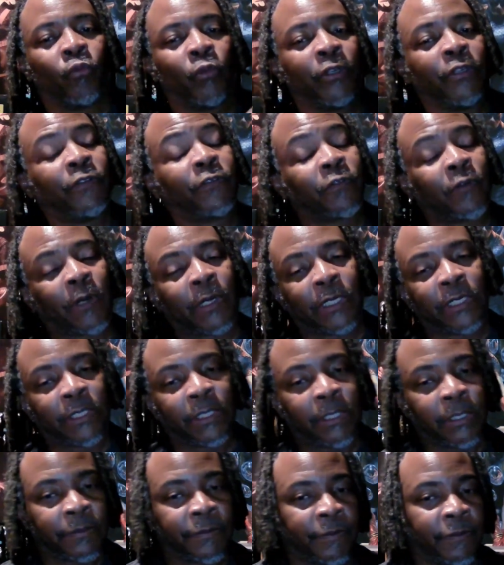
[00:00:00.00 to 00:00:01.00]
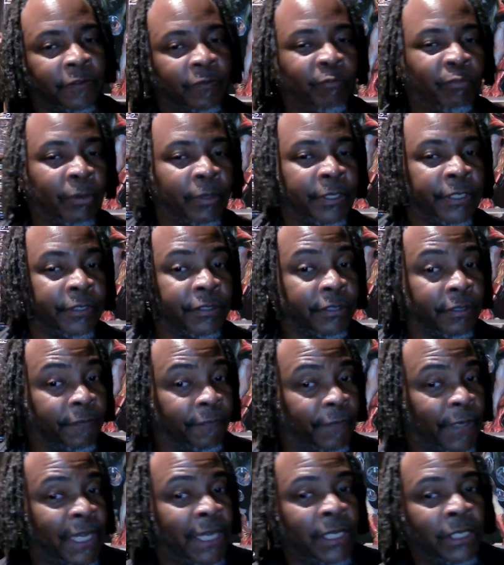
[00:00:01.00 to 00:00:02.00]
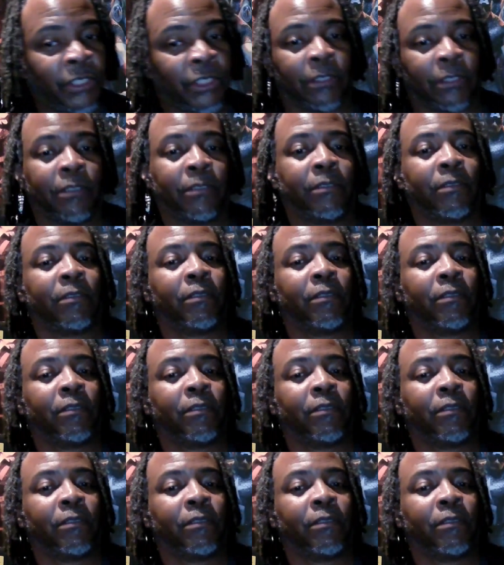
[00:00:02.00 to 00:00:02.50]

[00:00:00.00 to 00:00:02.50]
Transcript: when you started to get this British invasion,